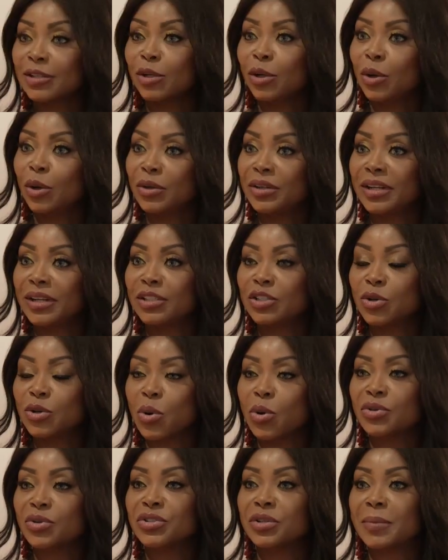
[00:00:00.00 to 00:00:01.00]
Claudia
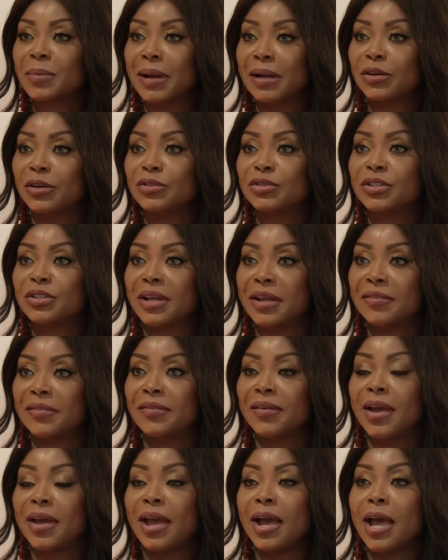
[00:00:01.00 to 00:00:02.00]
talks about herself
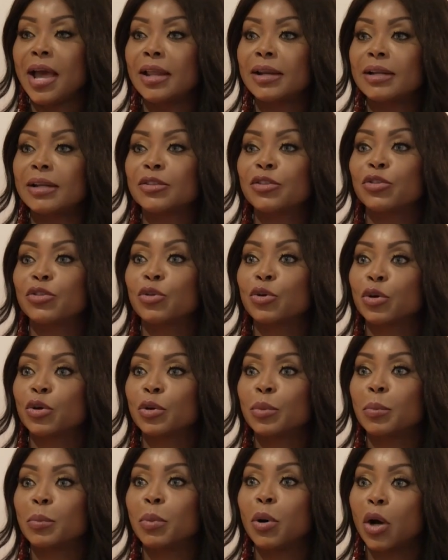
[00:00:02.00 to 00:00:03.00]
and a third
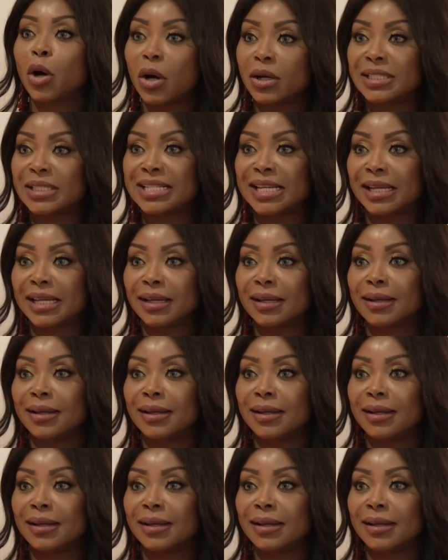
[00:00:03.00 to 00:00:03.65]
party?